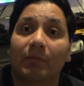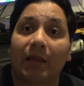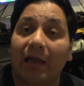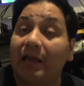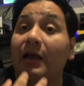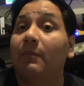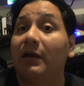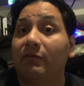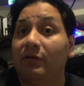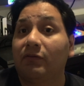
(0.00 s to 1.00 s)
I got my
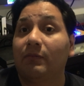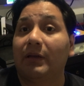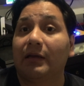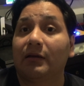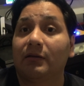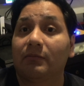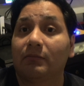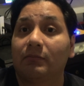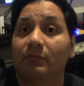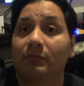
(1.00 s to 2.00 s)
refund back.
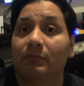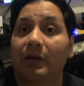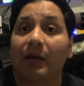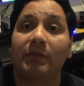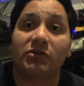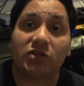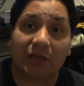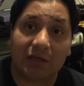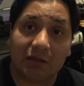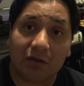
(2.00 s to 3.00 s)
I've been
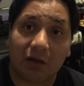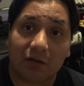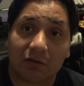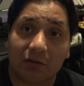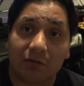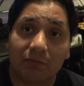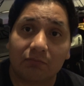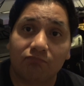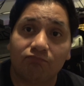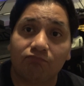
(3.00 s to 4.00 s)
checking it constantly.
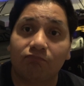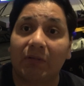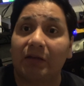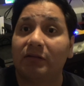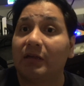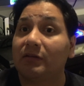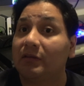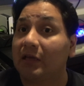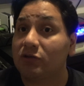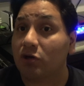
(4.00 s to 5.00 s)
It says they're
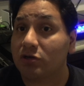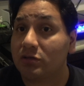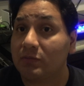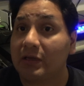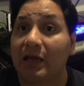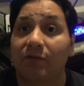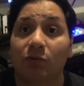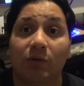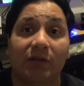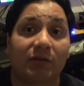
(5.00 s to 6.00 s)
not charging me. I have
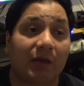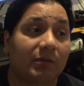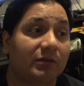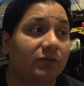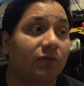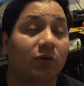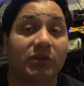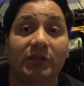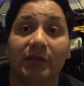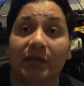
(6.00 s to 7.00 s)
to wait 7 to
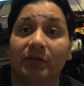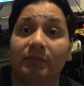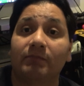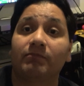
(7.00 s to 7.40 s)
14 days.